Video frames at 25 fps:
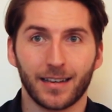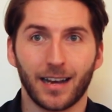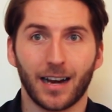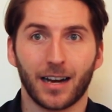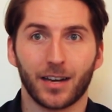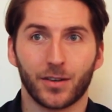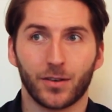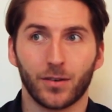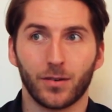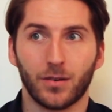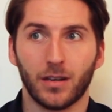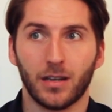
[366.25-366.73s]

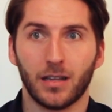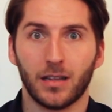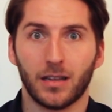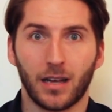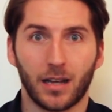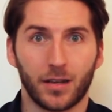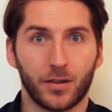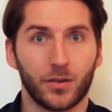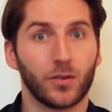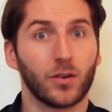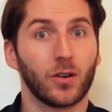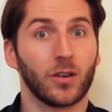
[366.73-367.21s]
actually
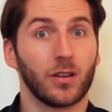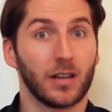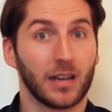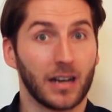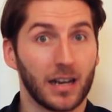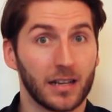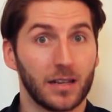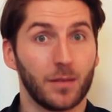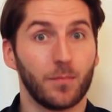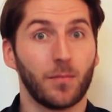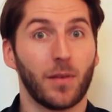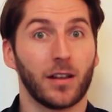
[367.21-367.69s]
that you're going
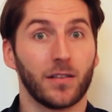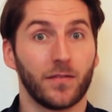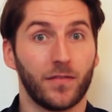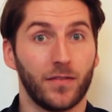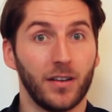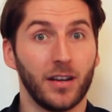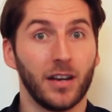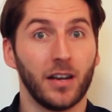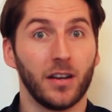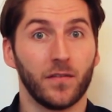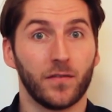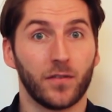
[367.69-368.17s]
to get a
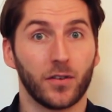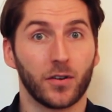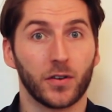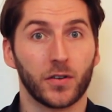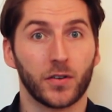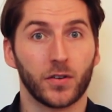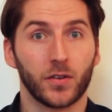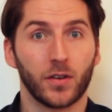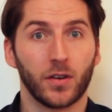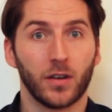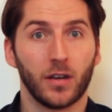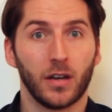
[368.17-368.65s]
monthly
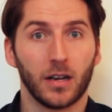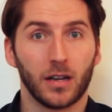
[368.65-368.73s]
invoice